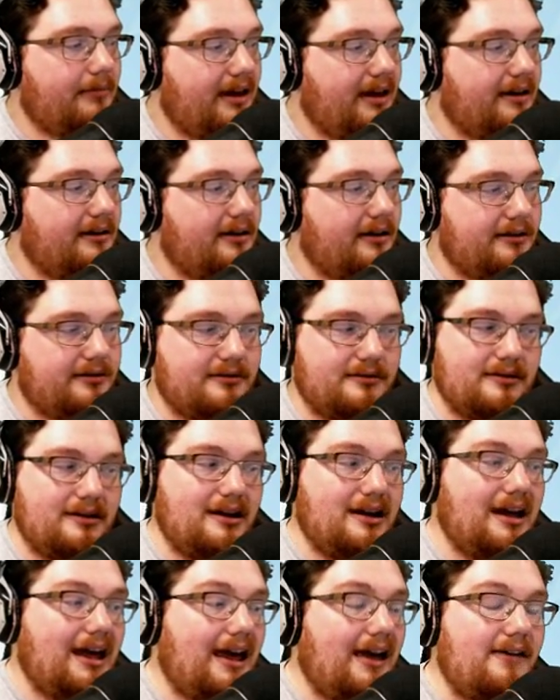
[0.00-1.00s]
It,
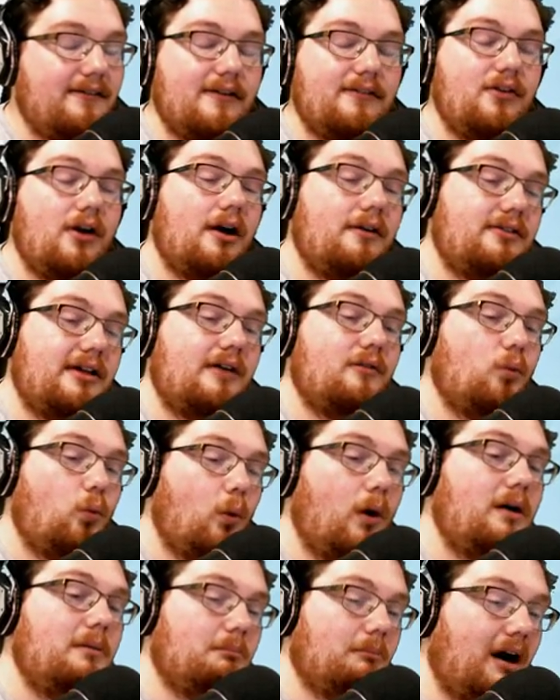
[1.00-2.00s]
if you have to have
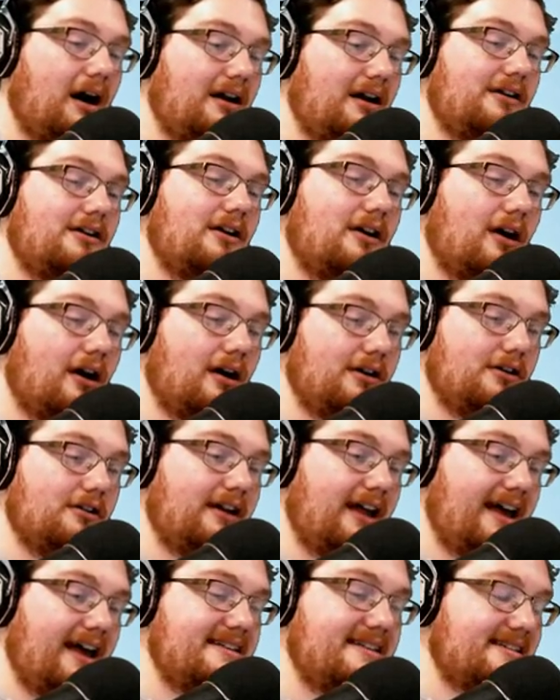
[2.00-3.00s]
one monitor on your
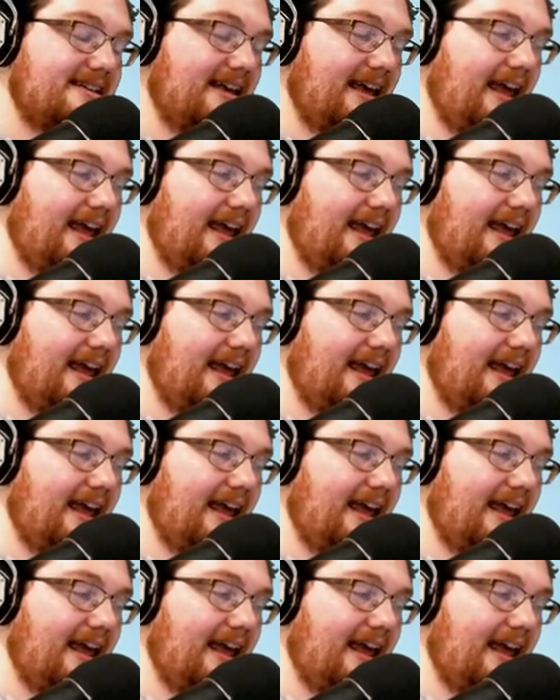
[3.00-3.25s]
desk,